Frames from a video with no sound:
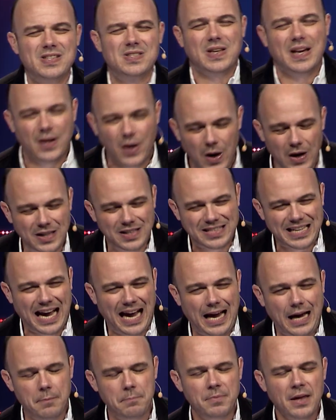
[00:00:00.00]
this, like, all the
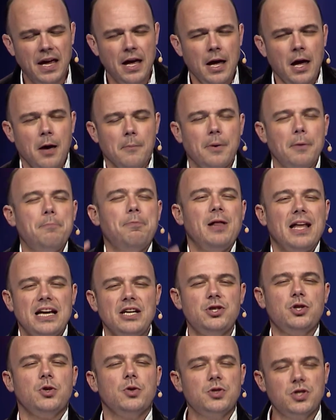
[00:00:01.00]
time. But
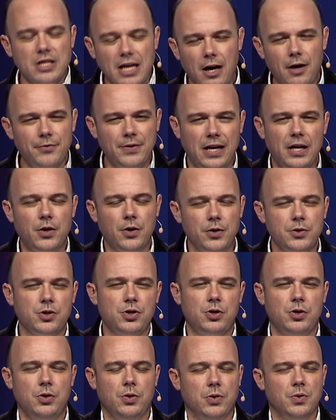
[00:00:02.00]
place yourself in her
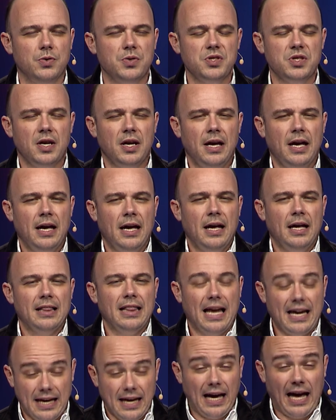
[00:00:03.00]
shoes.
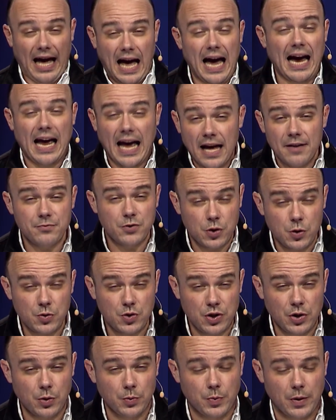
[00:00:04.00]
Like, I have
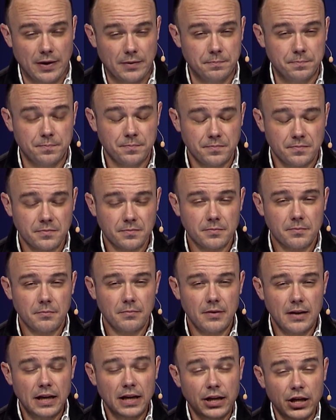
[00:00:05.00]
two children.
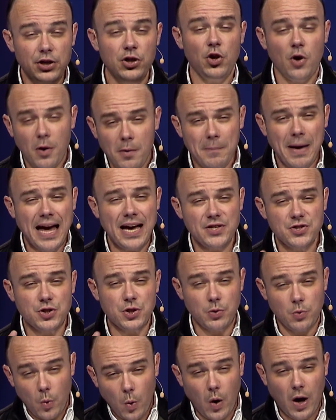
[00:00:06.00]
Can you
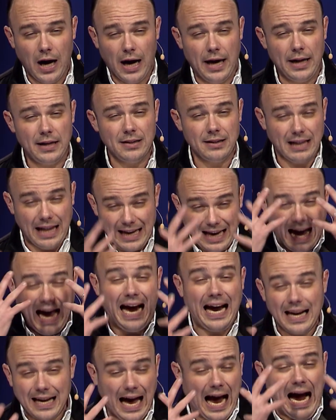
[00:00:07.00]
imagine one? Like,
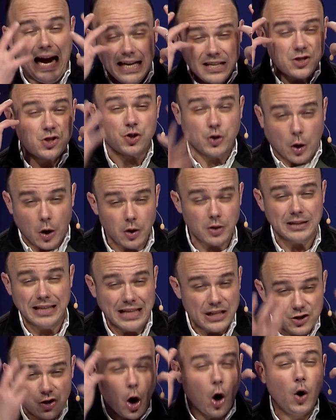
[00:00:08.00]
I
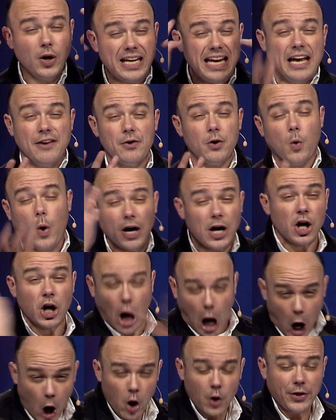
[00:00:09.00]
certainly don't even want to
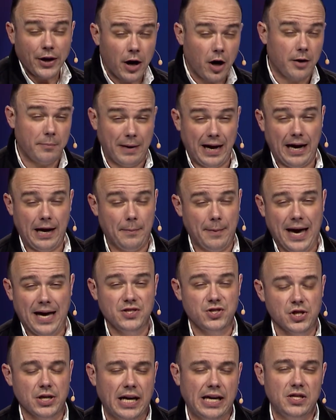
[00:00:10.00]
go there in my
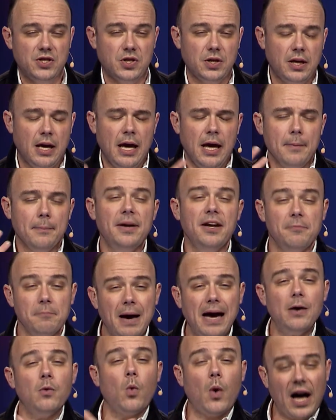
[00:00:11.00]
imagination. But if
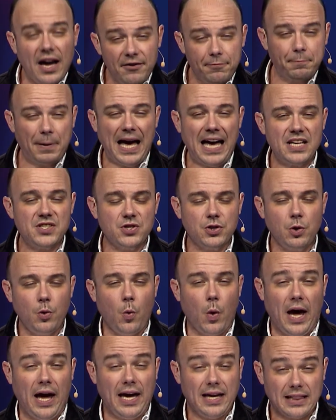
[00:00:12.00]
my wife passed
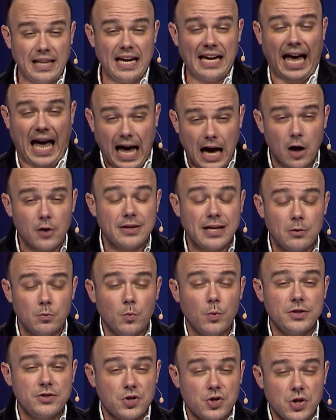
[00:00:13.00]
away, like, how that
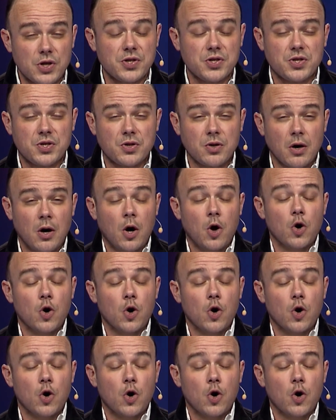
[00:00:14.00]
would just